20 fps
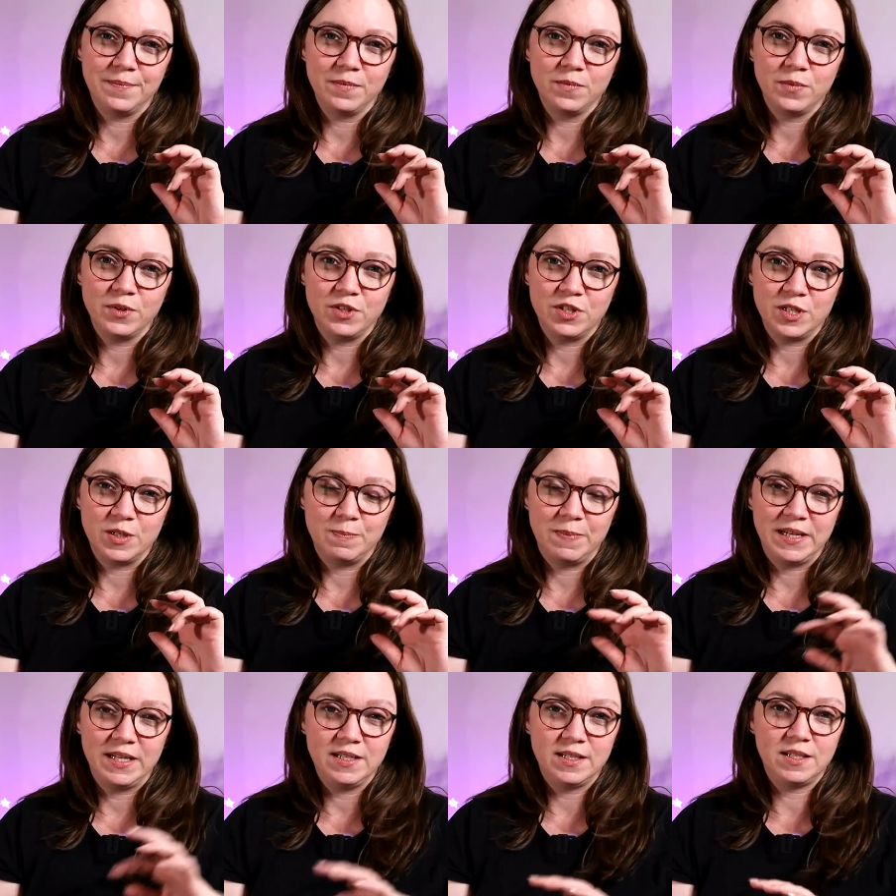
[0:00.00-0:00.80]
which is
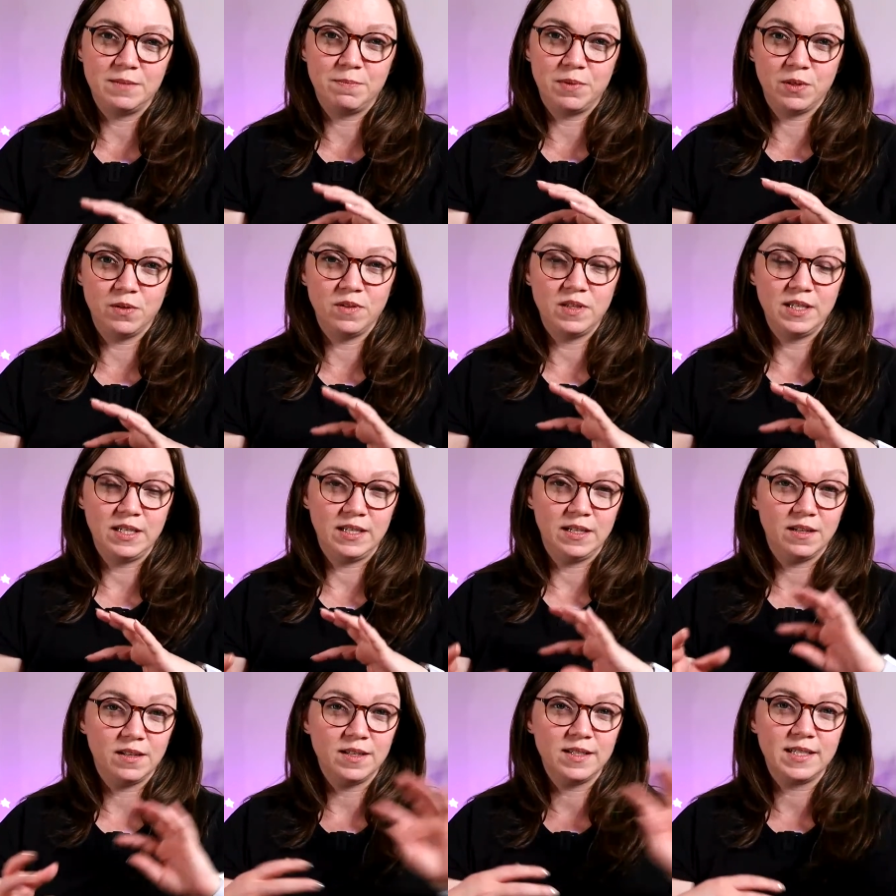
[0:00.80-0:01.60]
based both
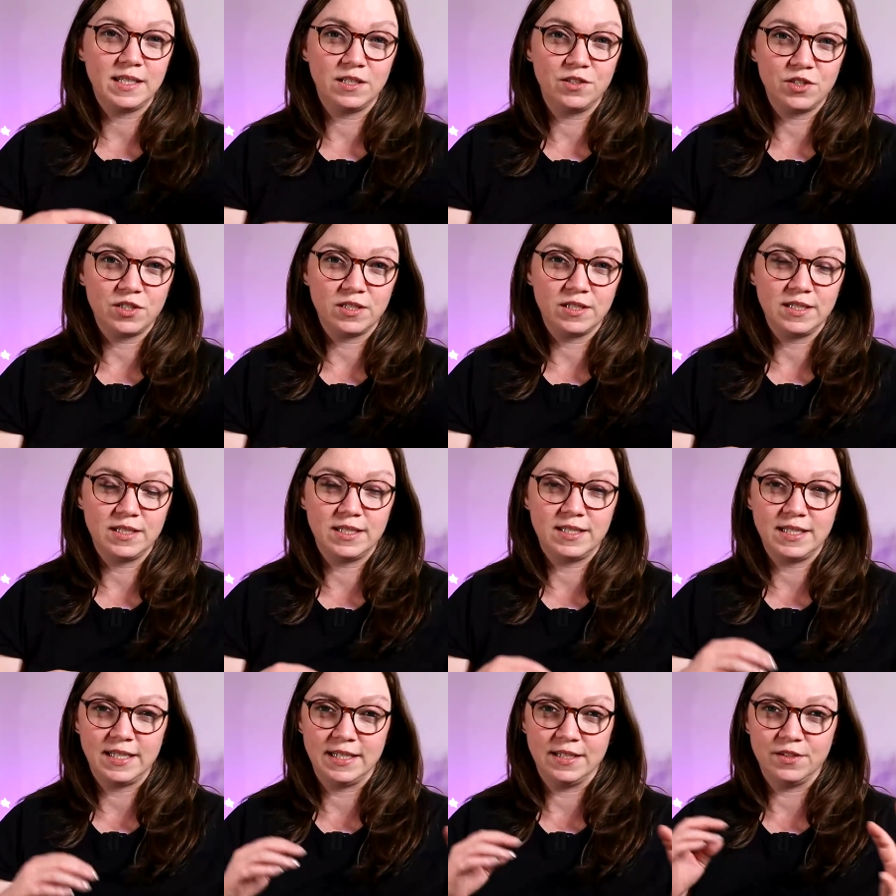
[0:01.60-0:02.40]
in Los
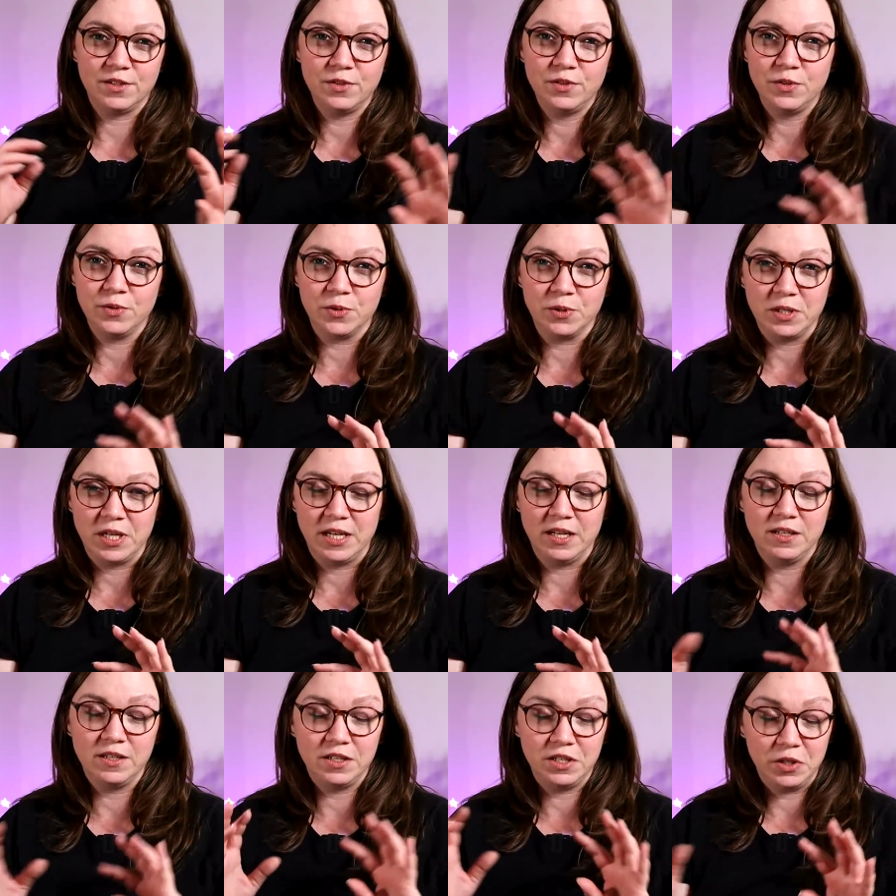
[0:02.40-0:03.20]
Angeles and
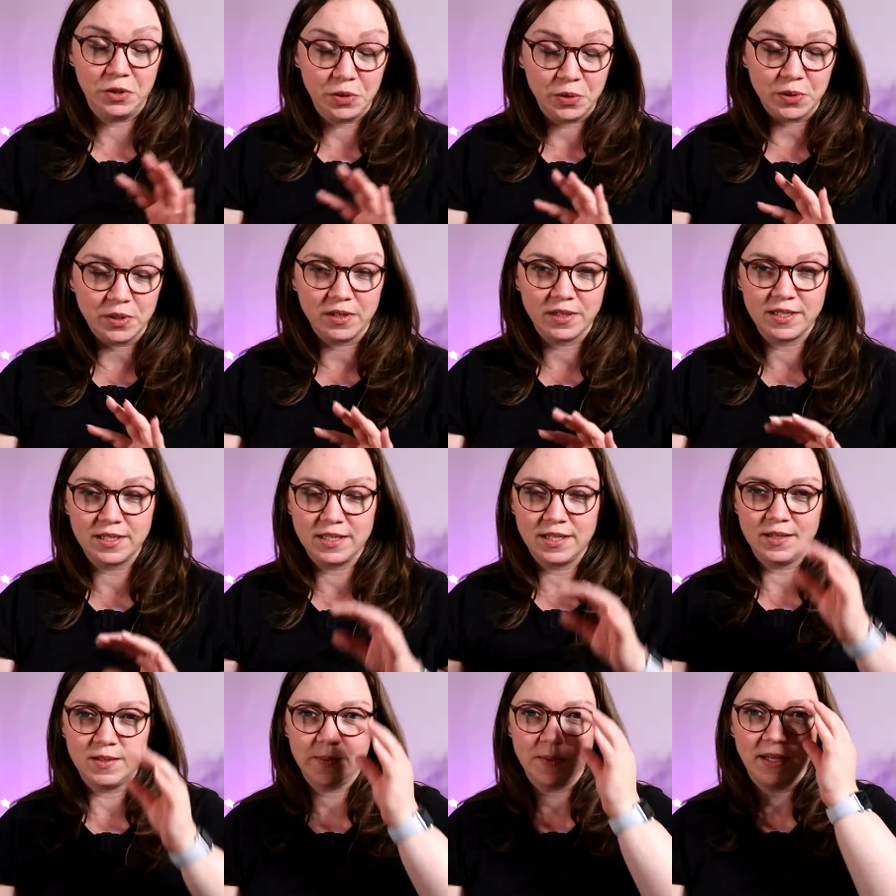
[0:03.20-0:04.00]
in New York,
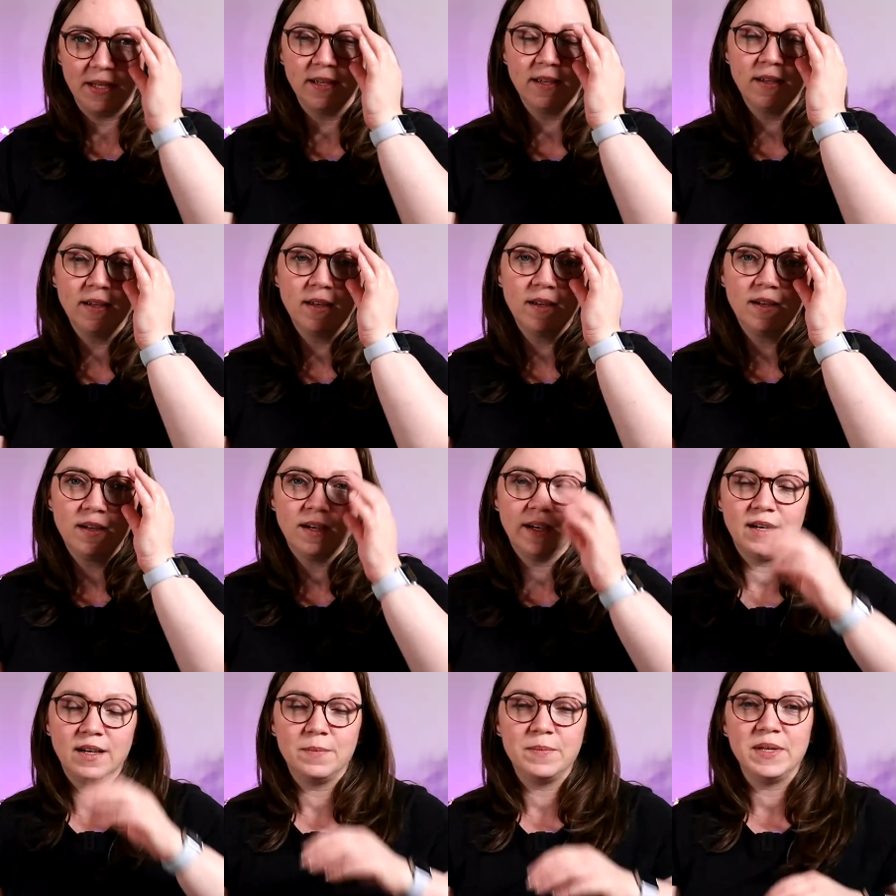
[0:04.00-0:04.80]

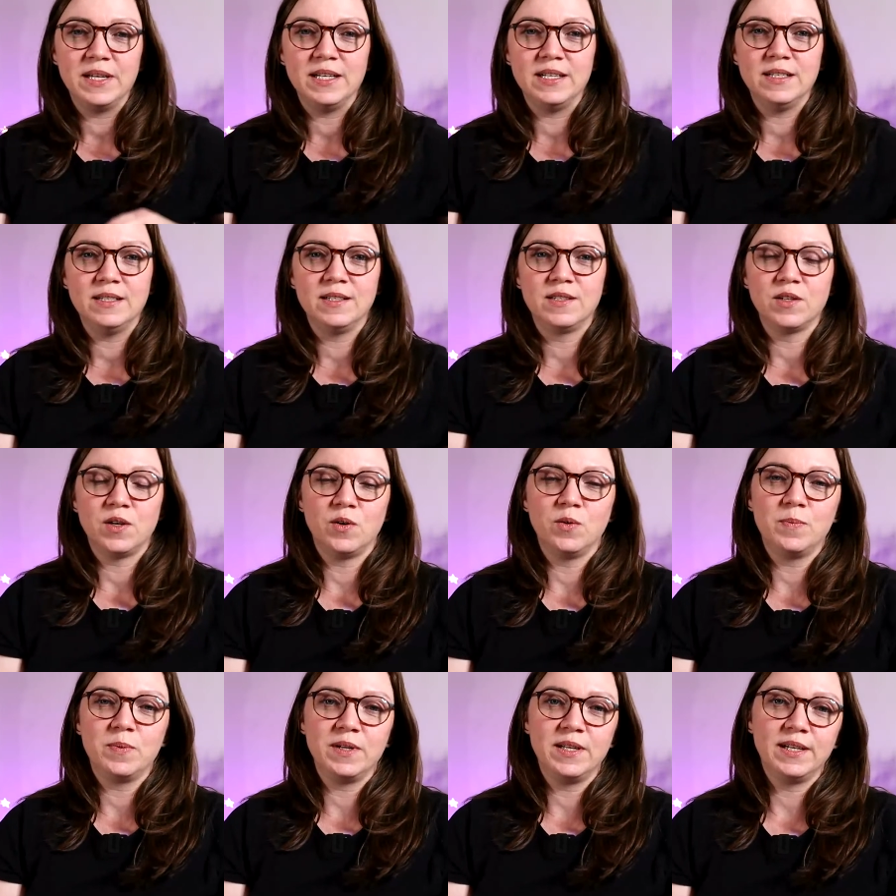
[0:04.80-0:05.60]
is
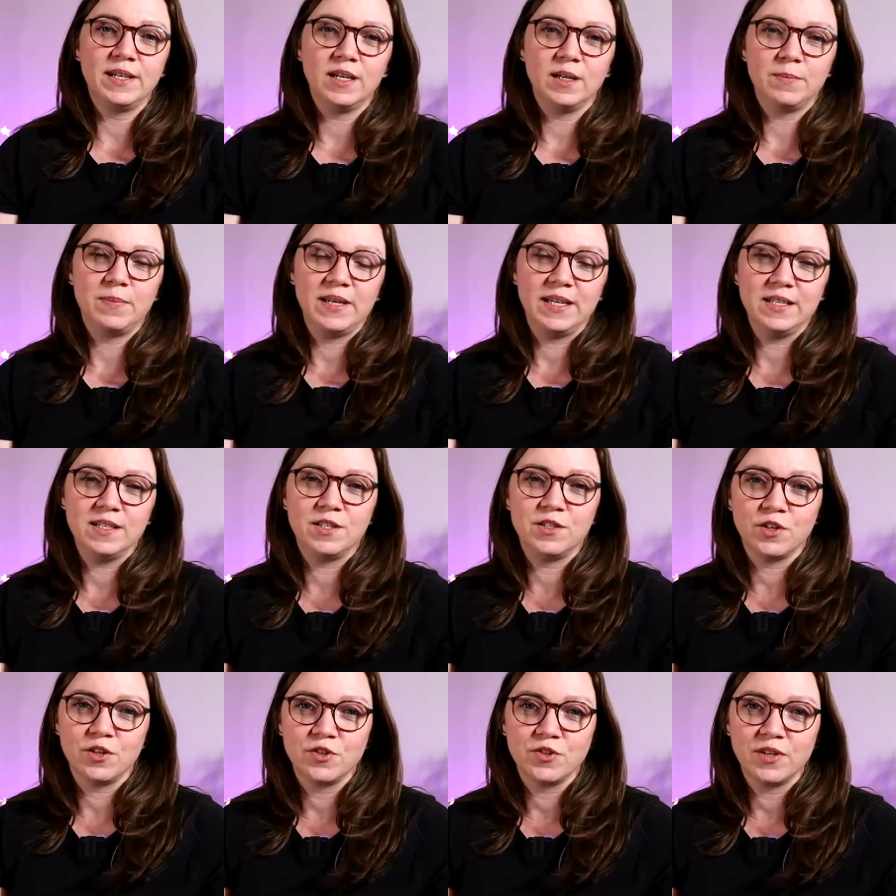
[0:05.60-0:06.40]
opening up a
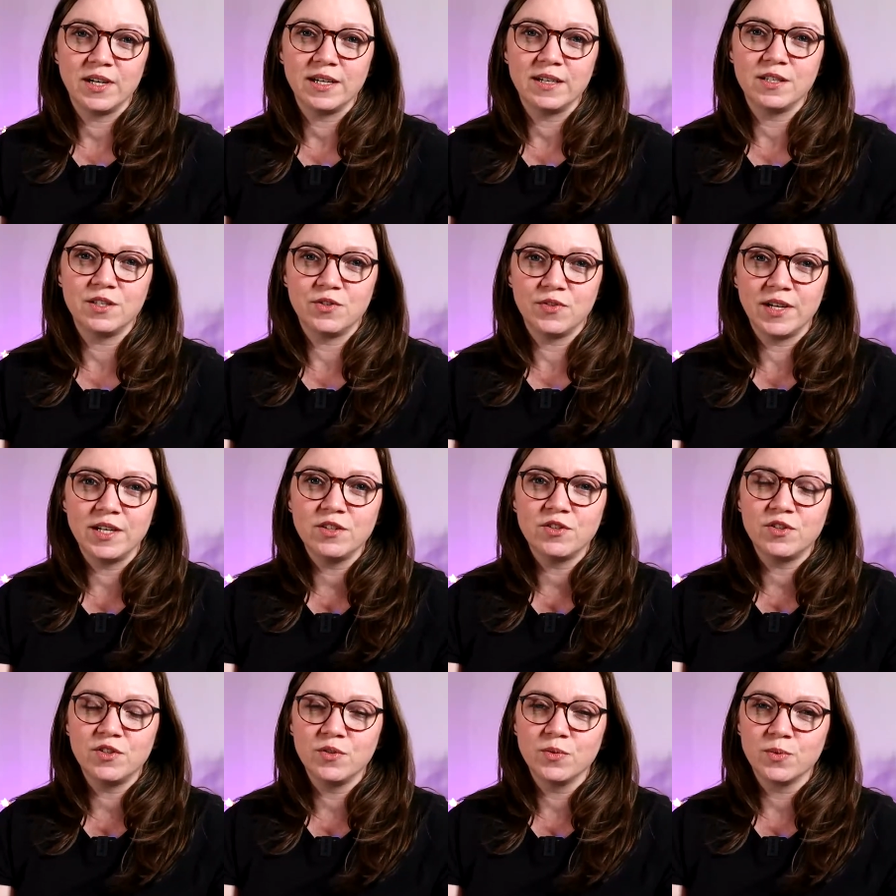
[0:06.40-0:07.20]
Star Trek
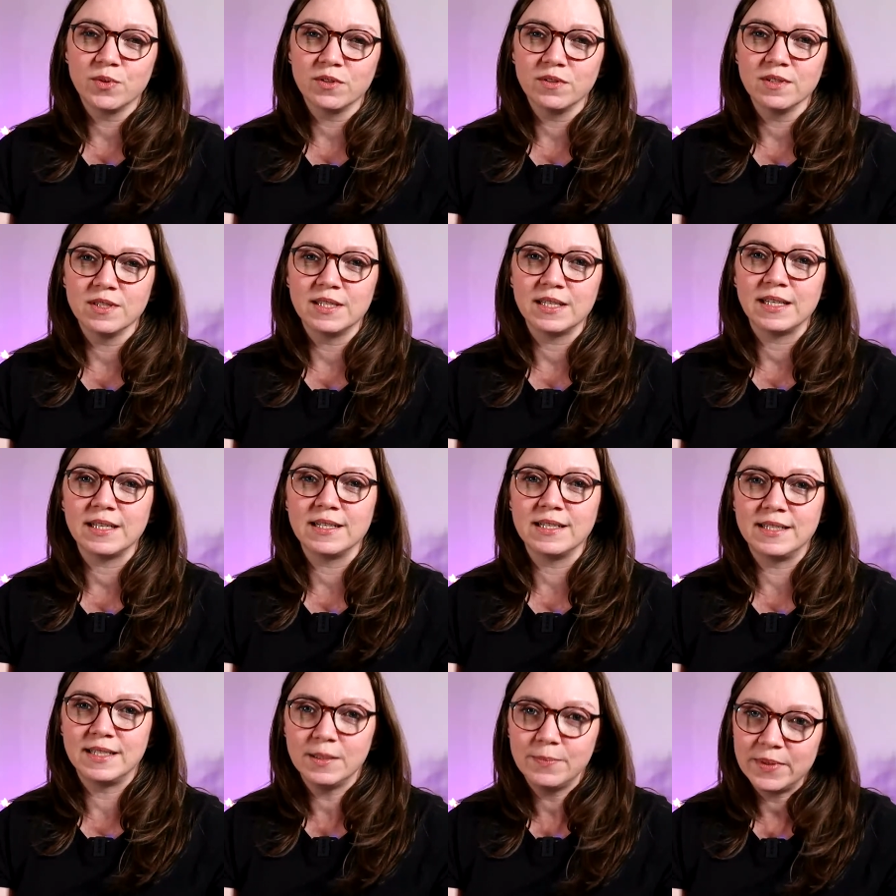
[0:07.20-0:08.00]
Strange New Worlds
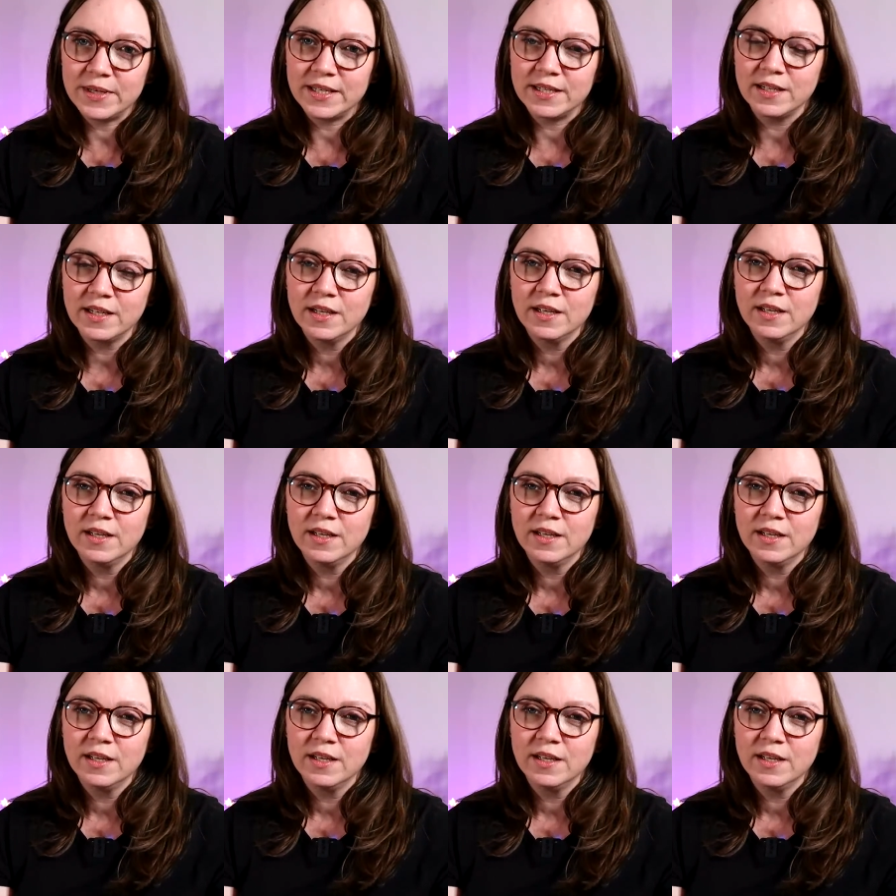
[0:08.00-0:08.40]
exhibit